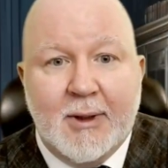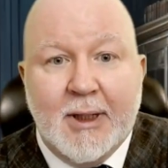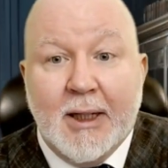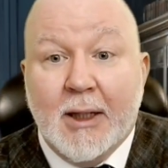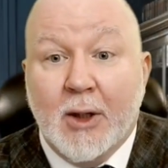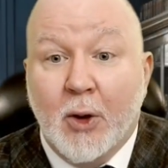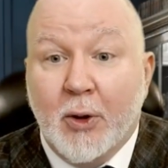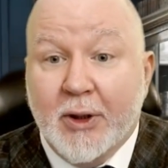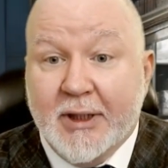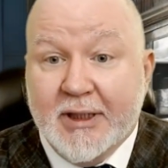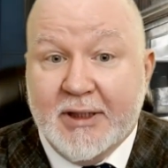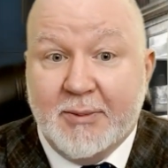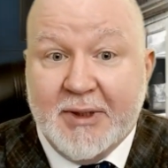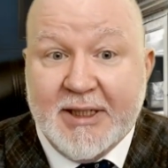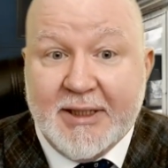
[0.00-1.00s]
a
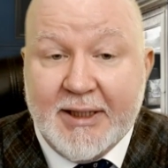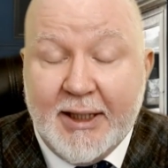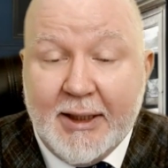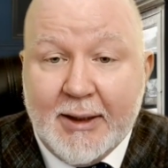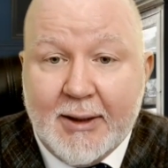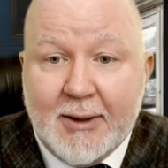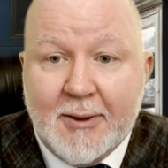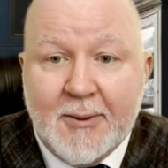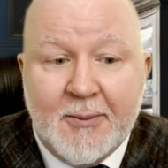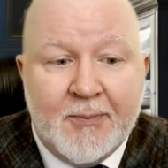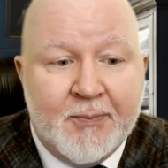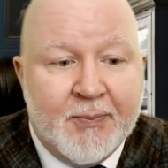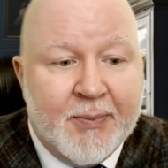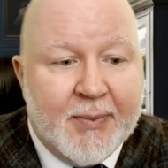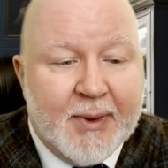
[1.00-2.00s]
lawyer's mistake,
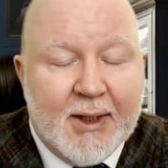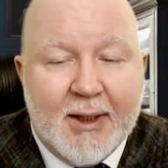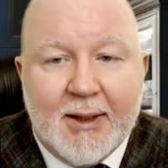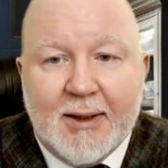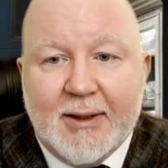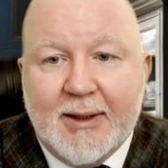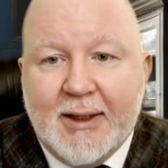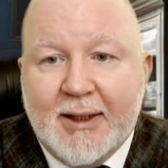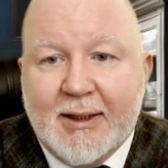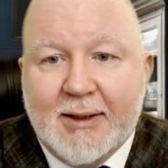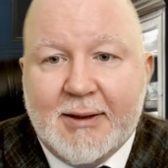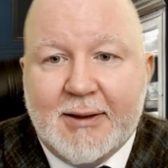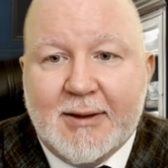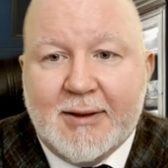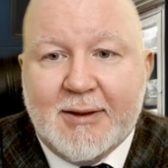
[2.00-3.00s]

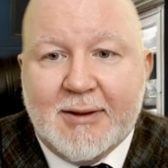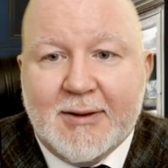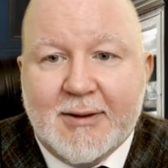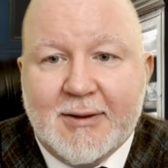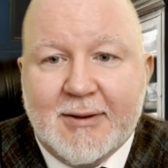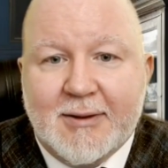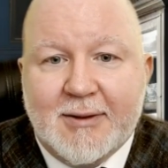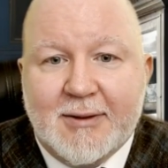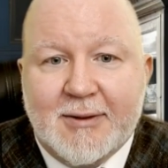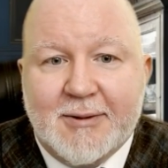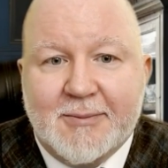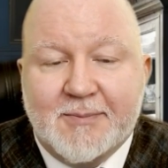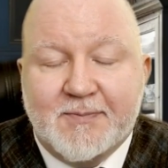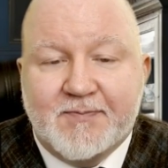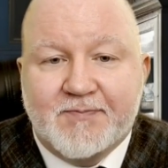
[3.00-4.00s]
that
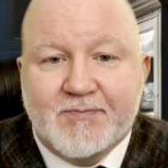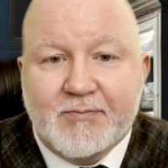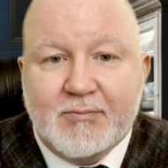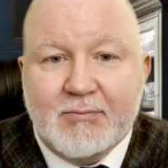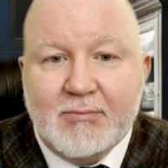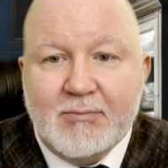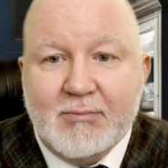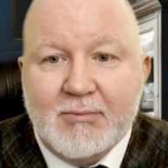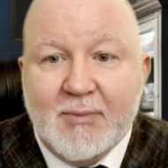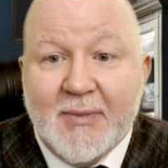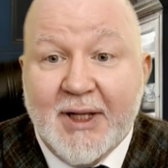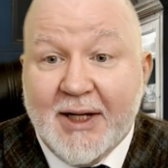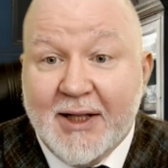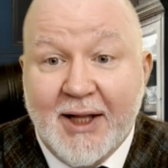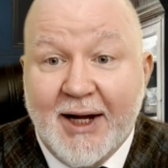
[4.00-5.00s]
uh,
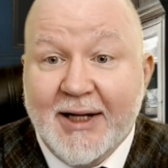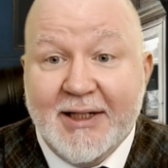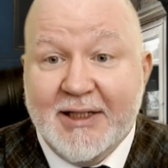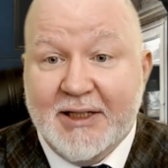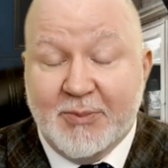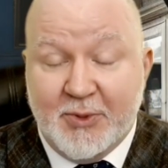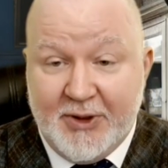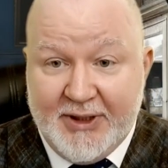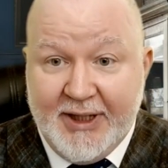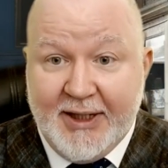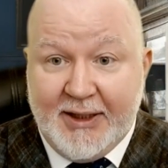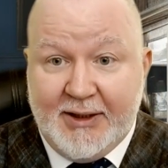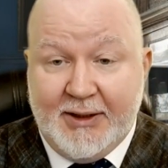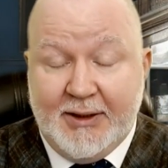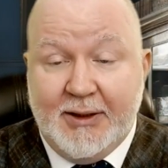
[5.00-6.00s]
the client is
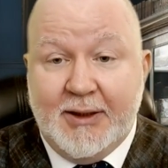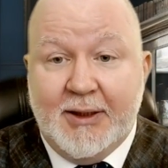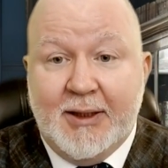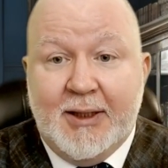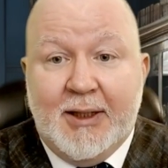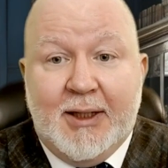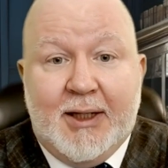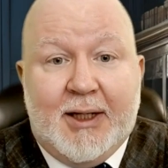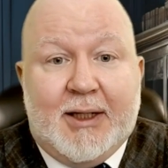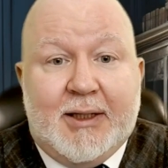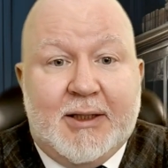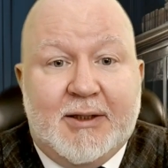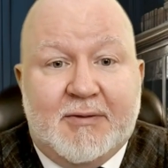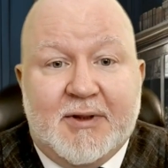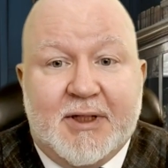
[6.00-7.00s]
protected,
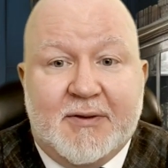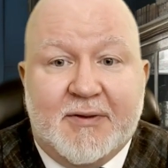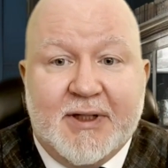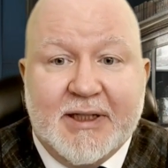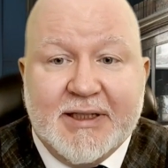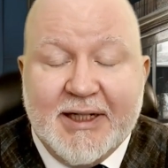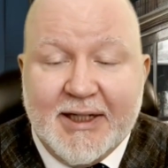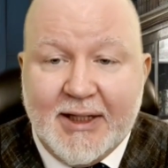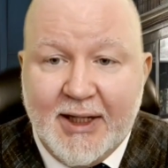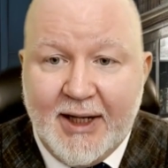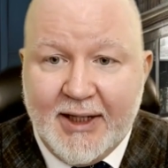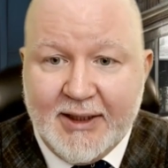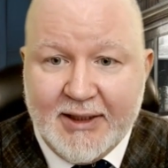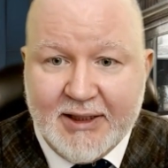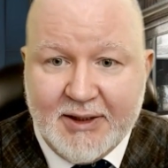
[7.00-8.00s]
and even if the
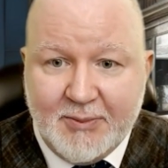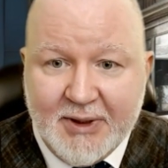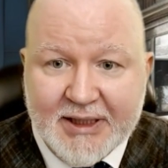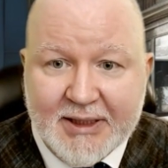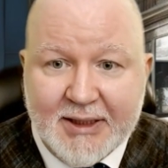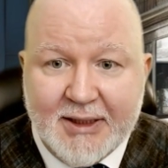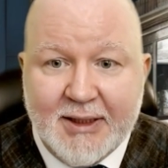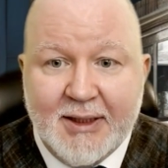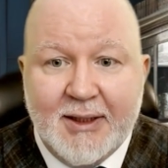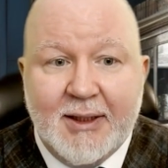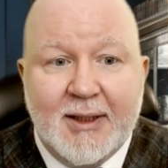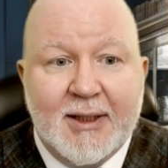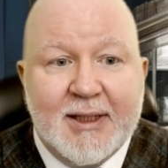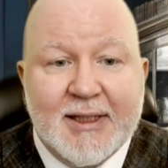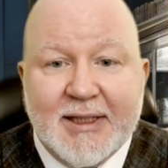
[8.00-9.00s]
deadline is missed,
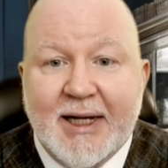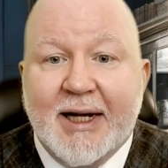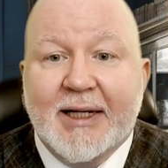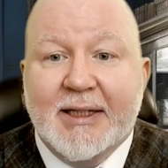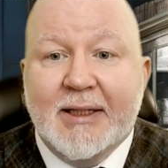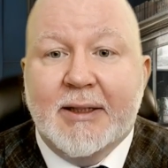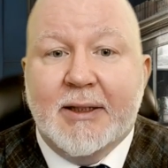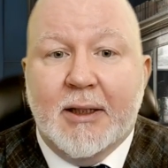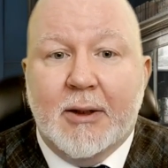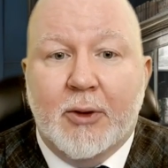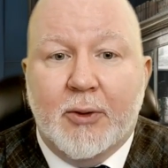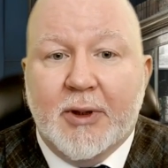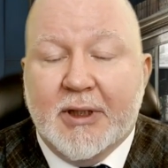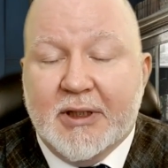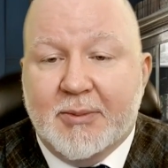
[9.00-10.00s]
citing the
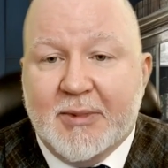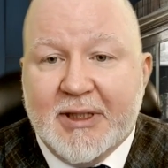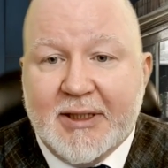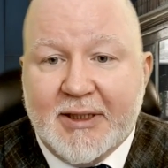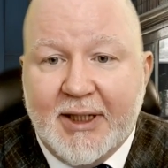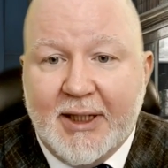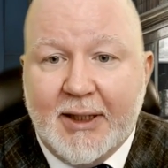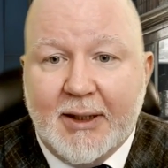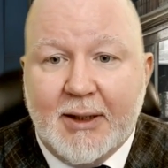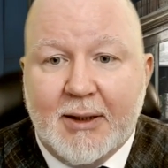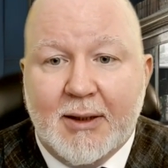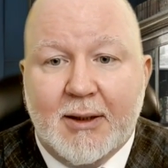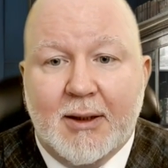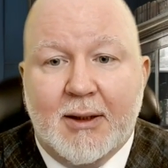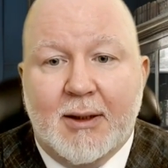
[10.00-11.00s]
lawyer's
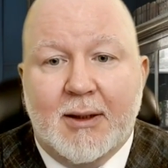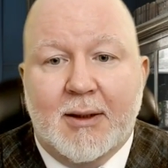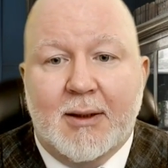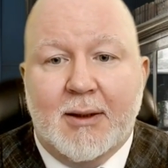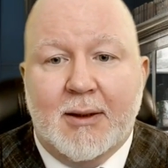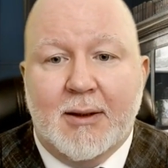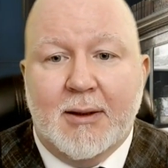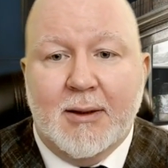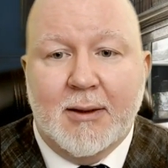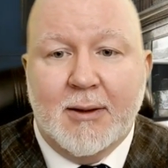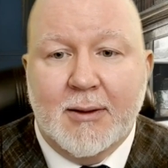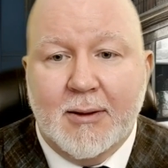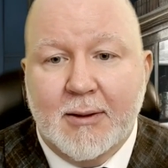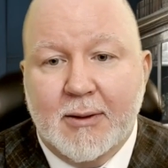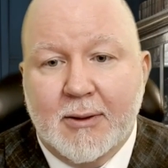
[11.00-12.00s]
mistake, uh,
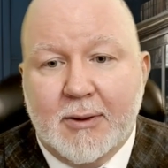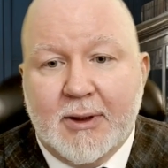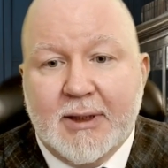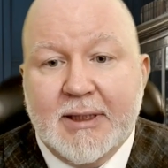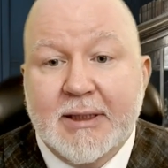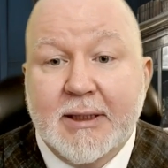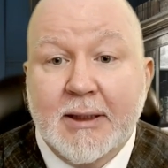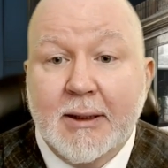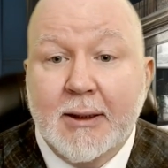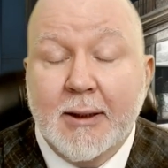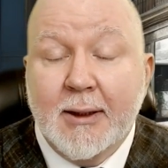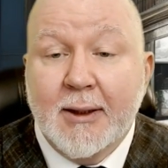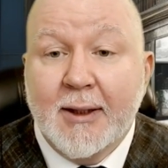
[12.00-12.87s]
you could still,